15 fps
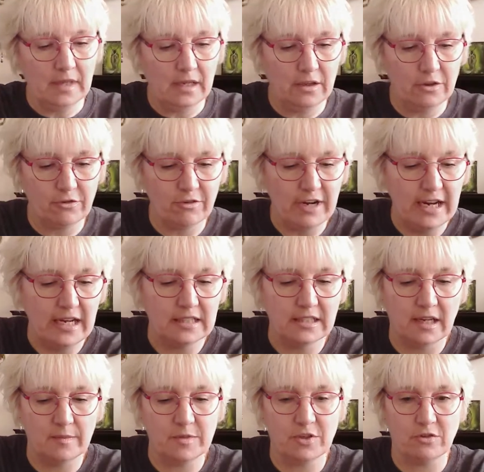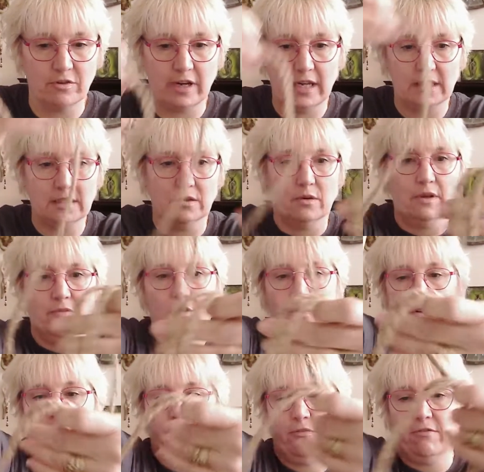3x3, so I've
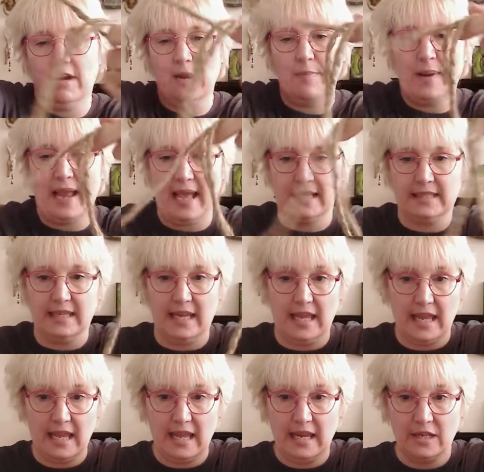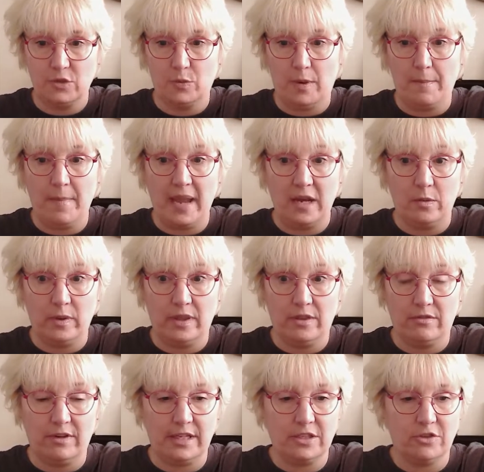got 3 plaits here, each one made with
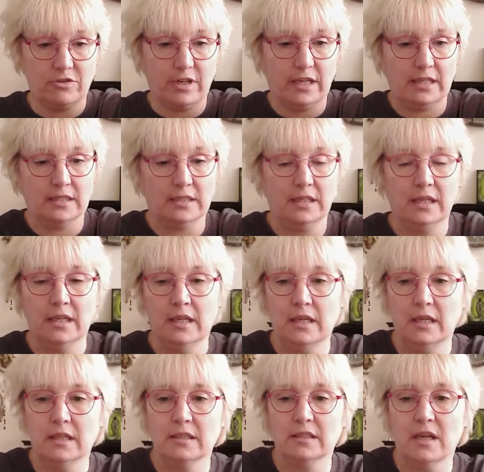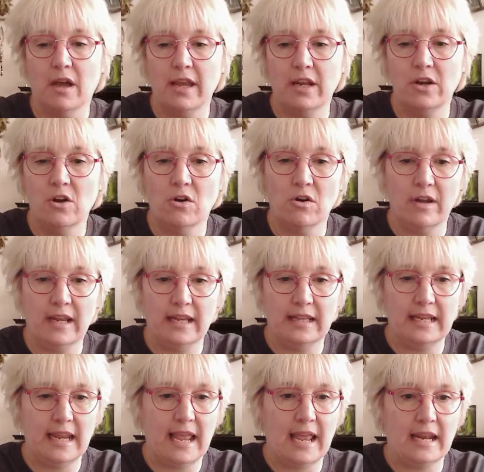3 strings. Tie a knot in
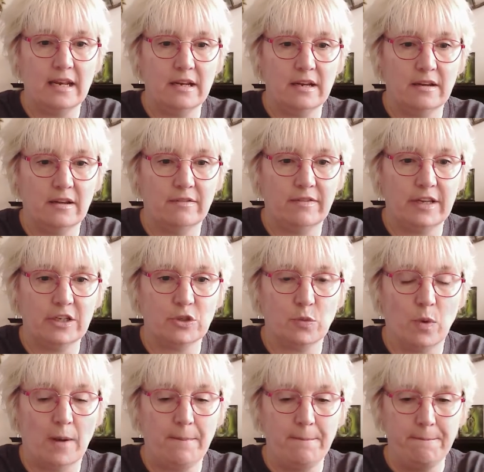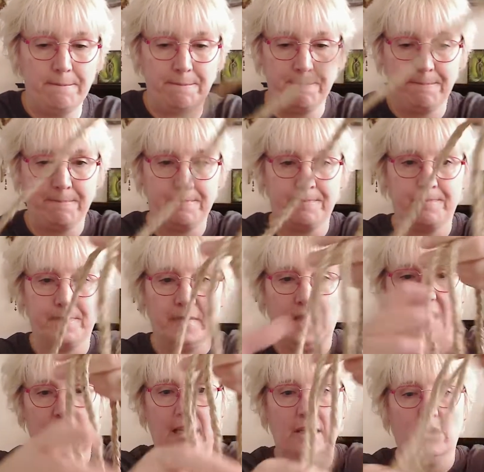the end of each one
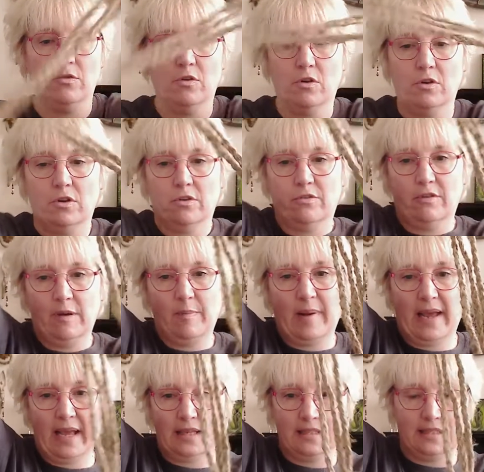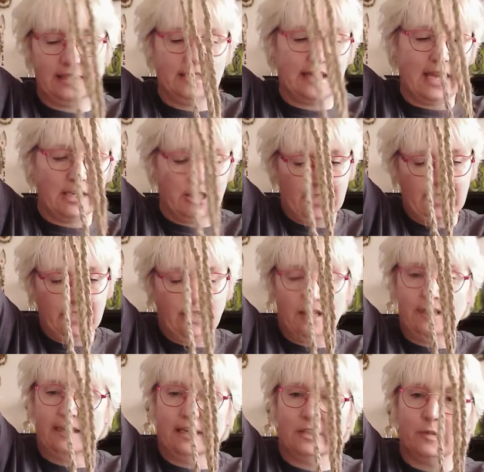and then you've got your 3 plaits. This actually
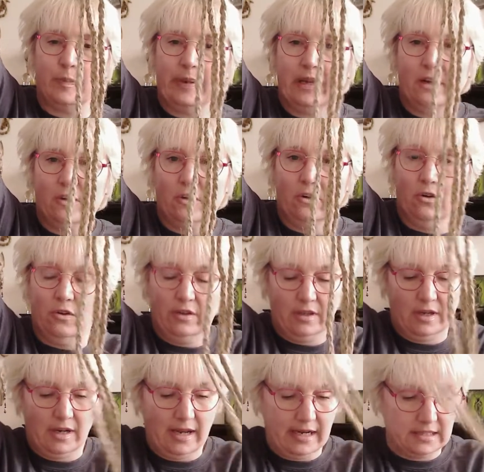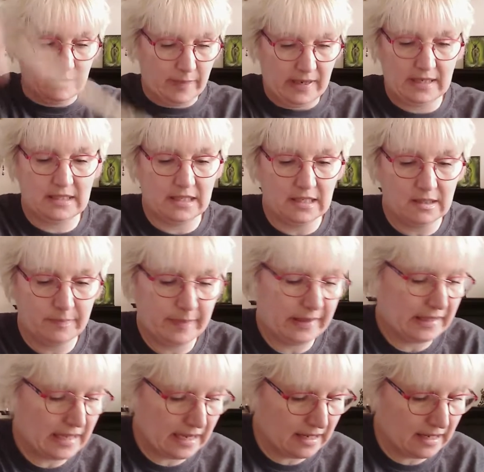turned out to be a lot longer than I expected, but